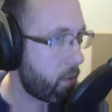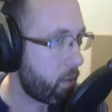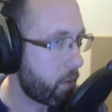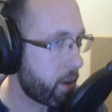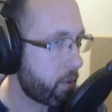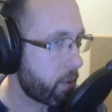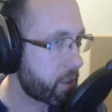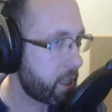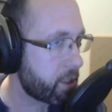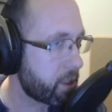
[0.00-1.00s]
Orient
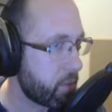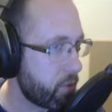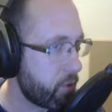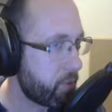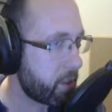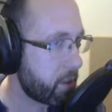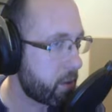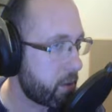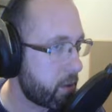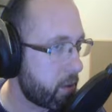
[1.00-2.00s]
rotation to movement.
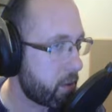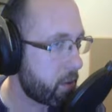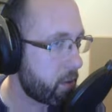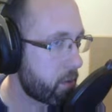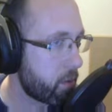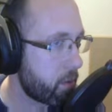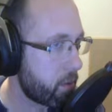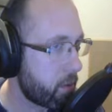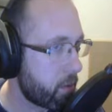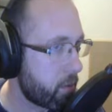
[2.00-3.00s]

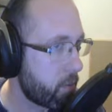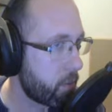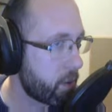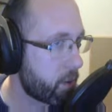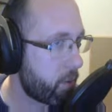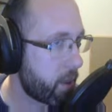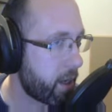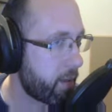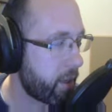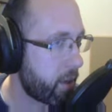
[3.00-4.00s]
We don't want to
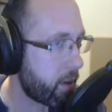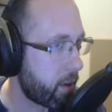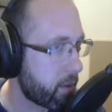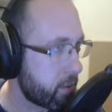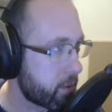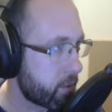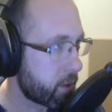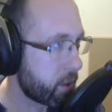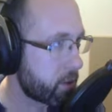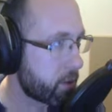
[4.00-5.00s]
have that on, so
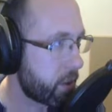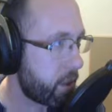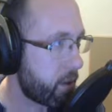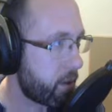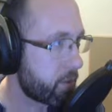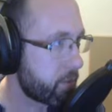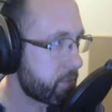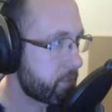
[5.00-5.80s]
we're going to turn that off.